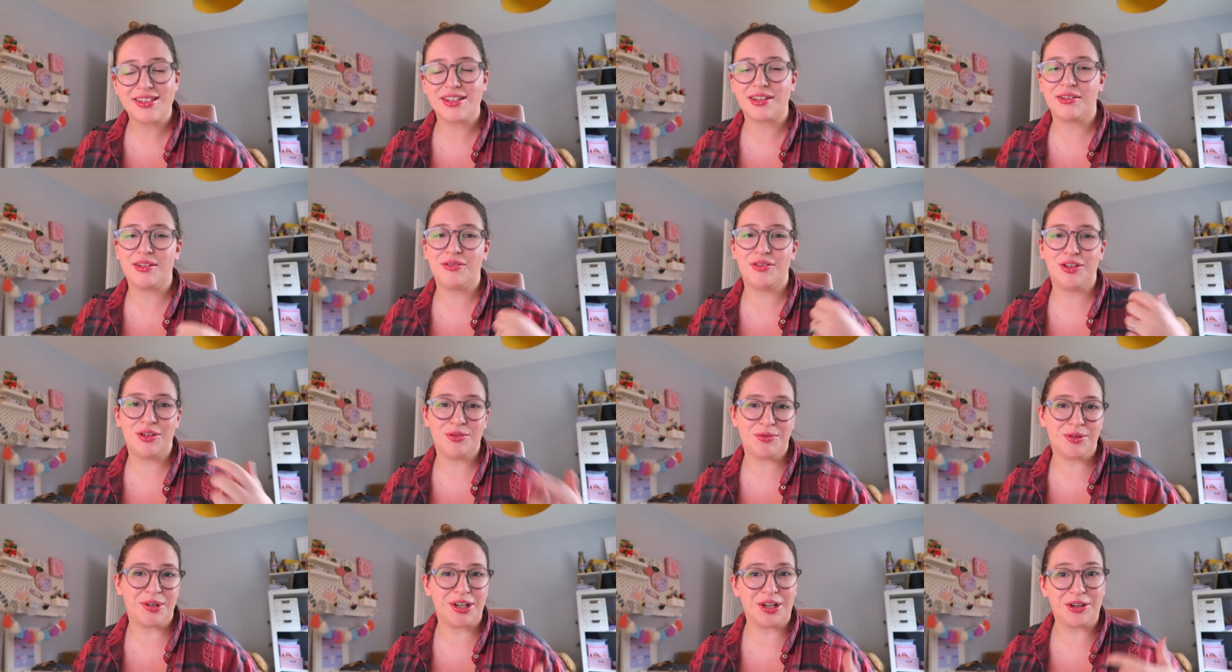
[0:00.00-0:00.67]
So if
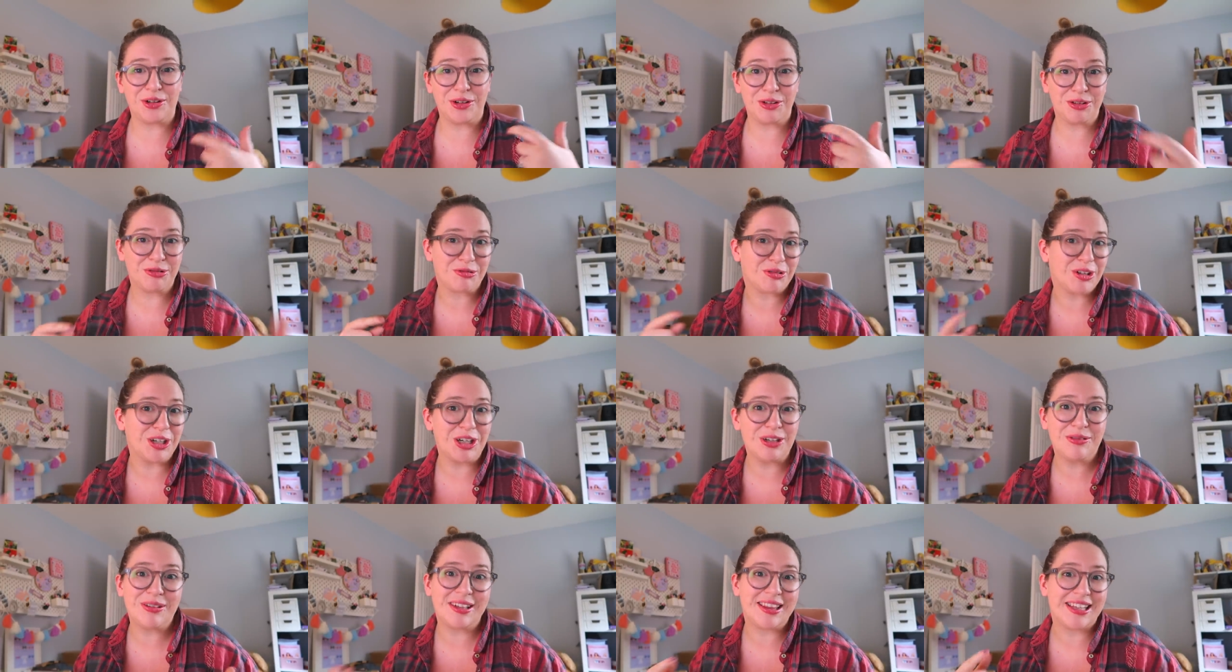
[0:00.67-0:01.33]
you want to go
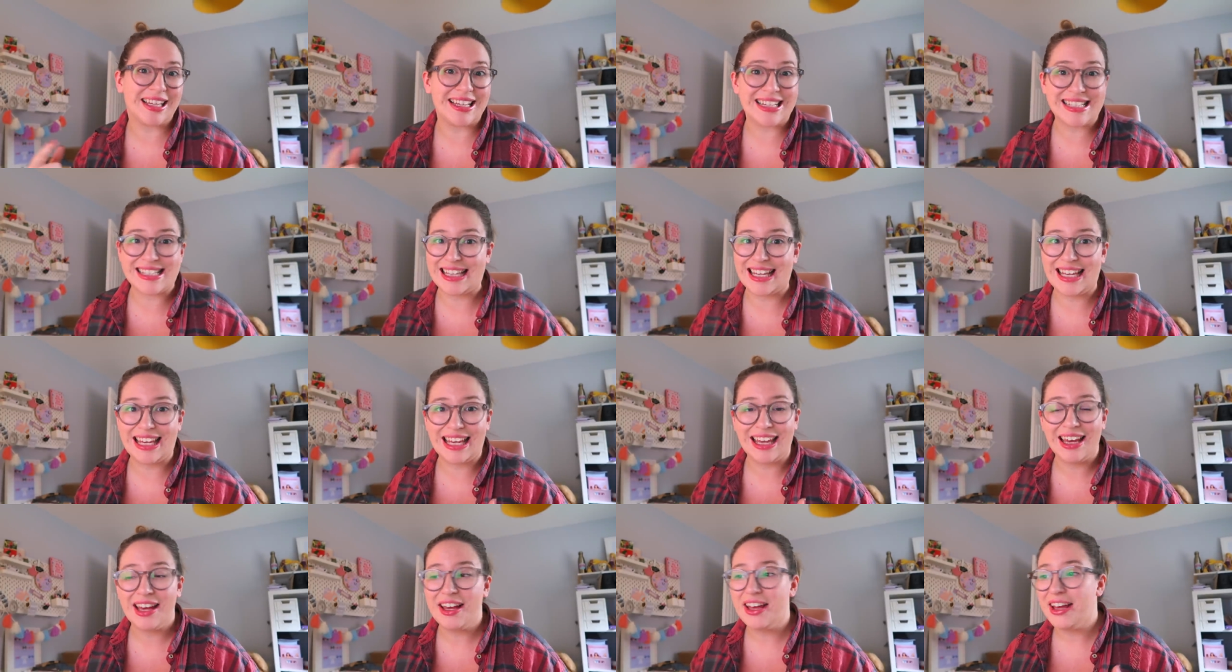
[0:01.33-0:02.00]
through and like
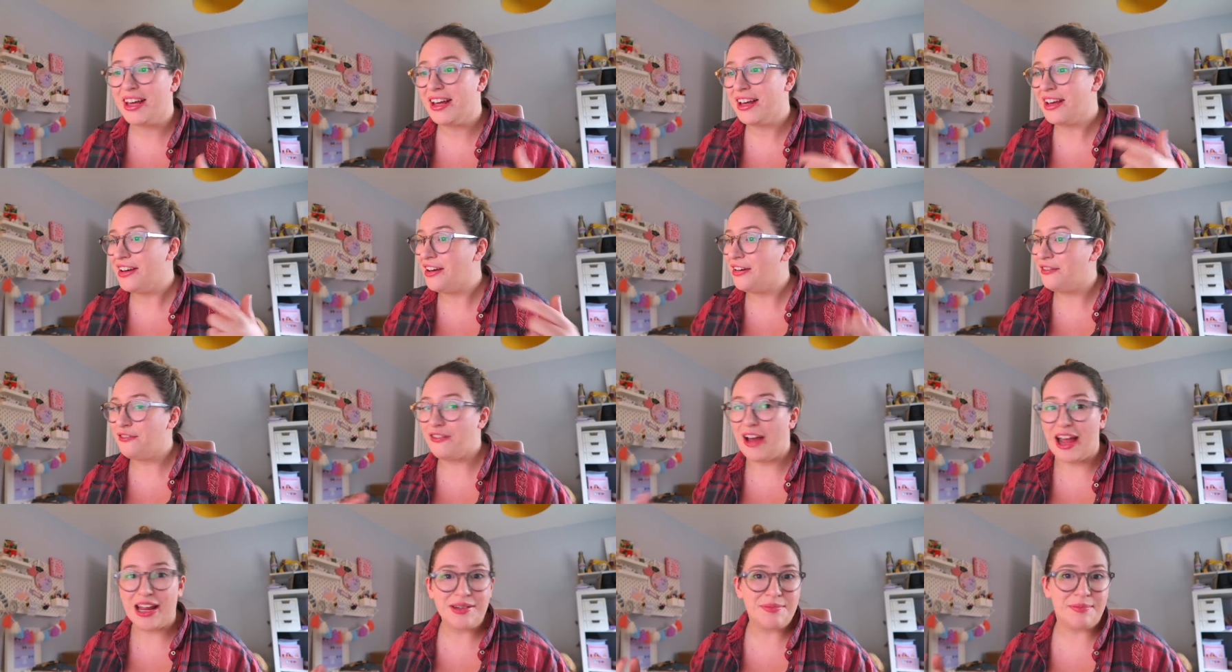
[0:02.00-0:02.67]
see,
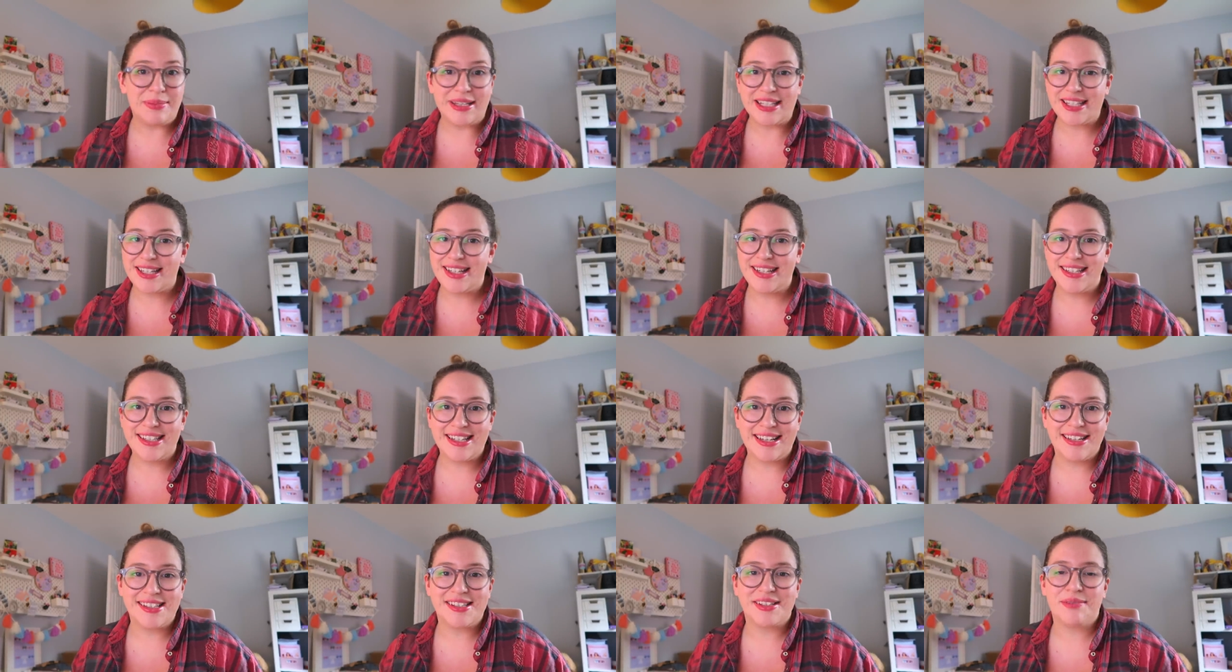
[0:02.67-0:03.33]
find
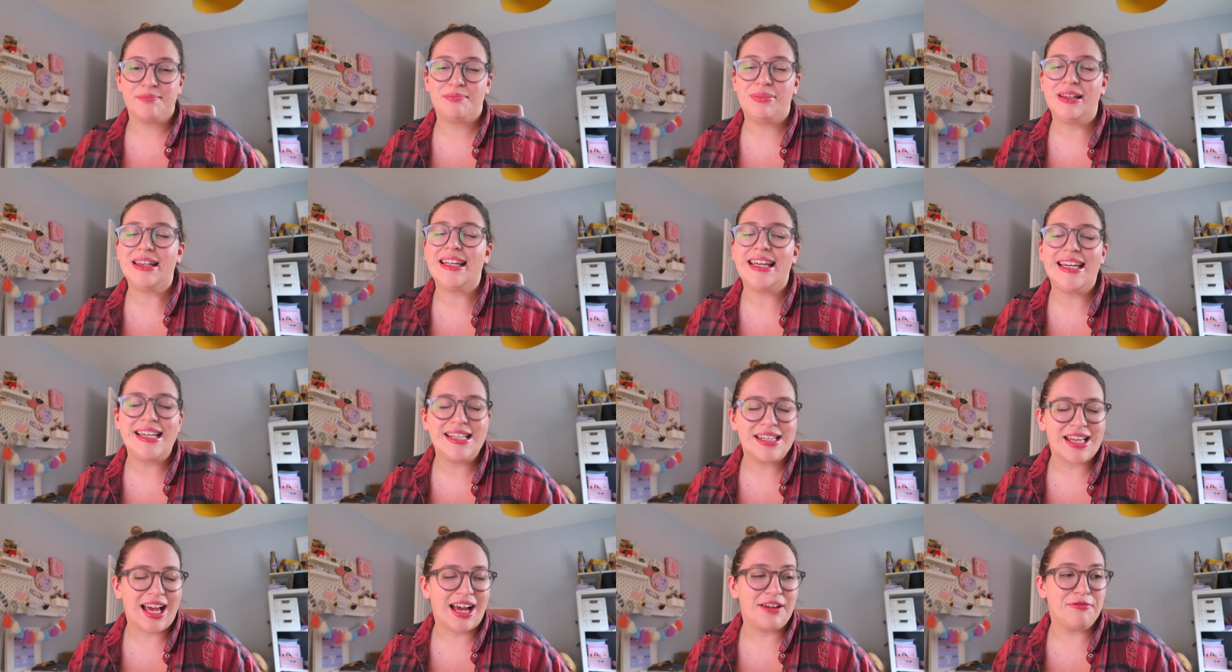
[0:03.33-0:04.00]
businesses,
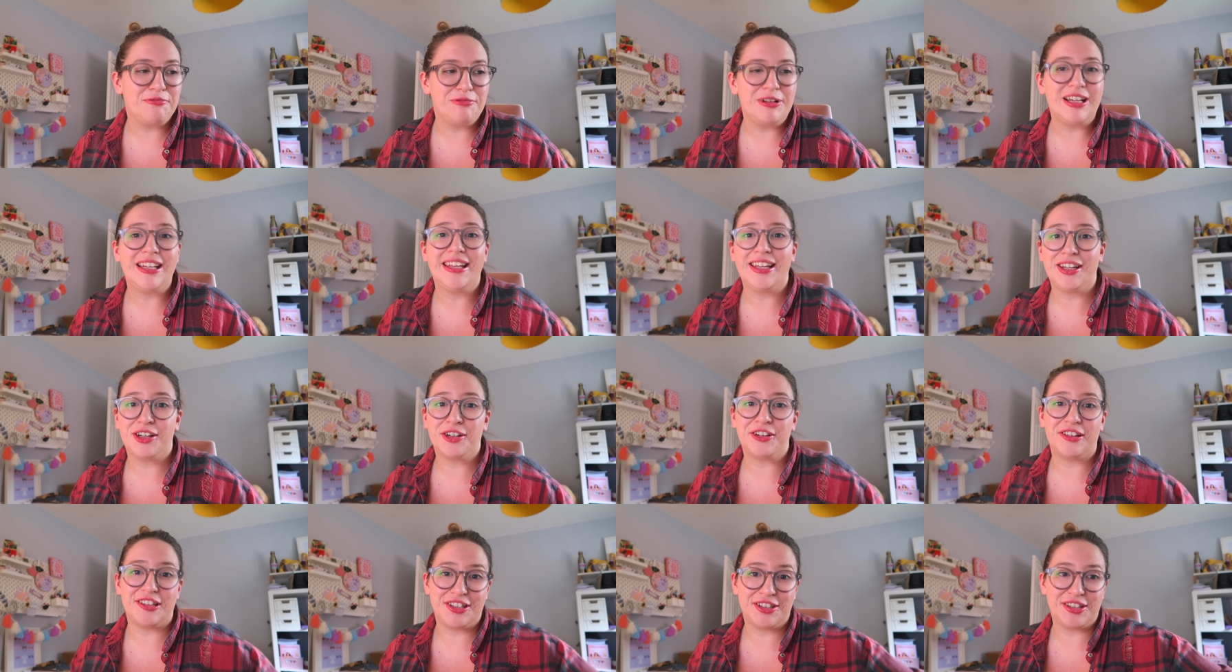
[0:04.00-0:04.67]
please, I really
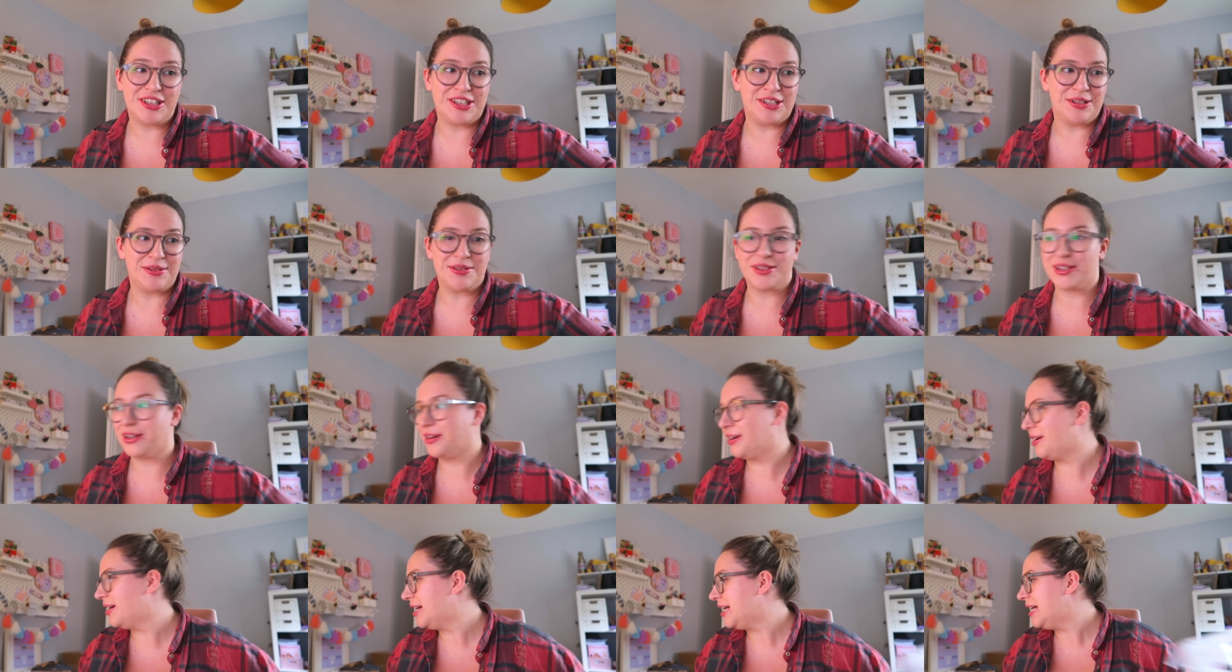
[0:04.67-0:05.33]
encourage you to do
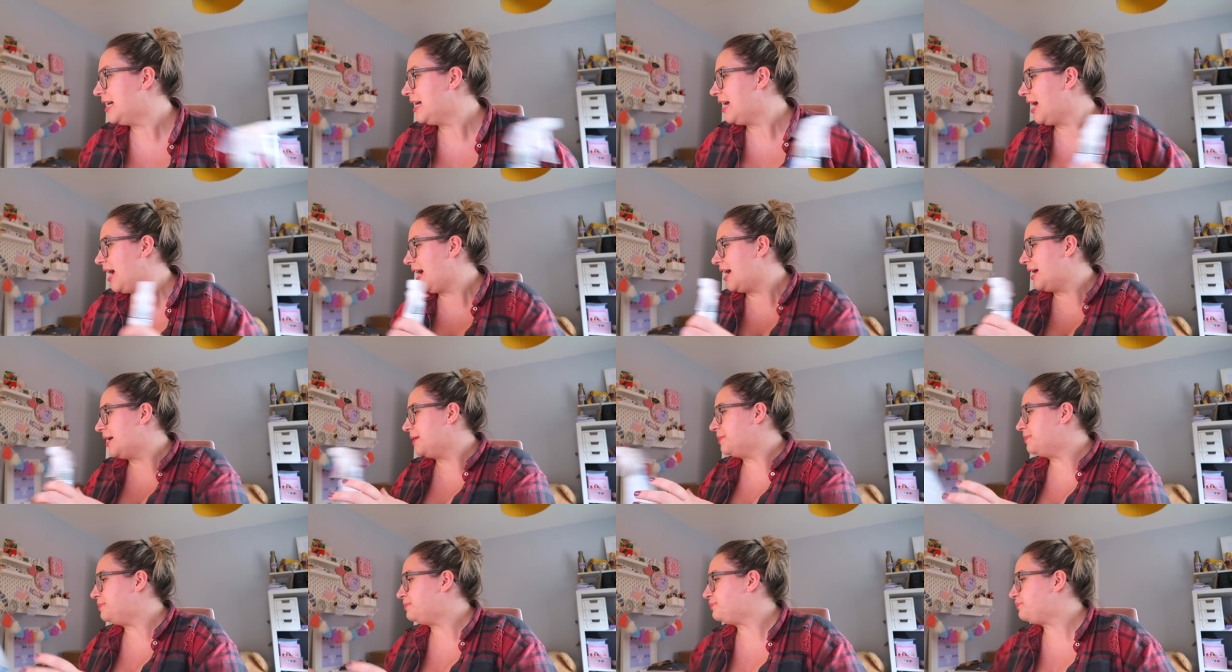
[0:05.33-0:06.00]
so.
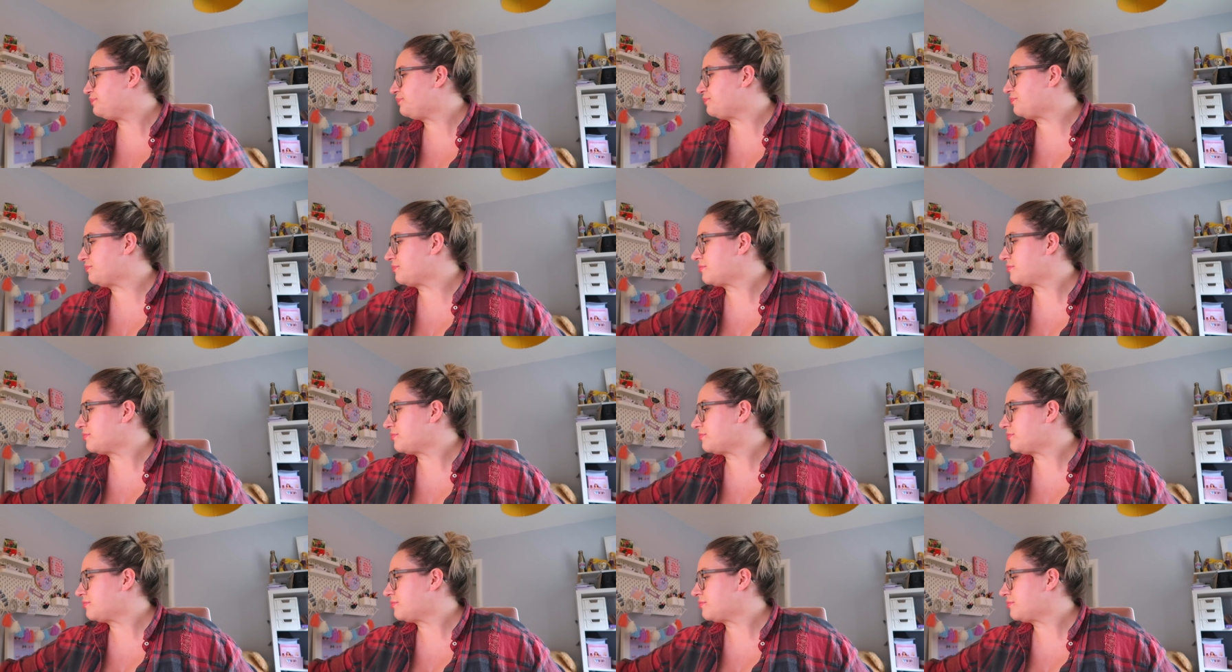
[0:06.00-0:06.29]
Um,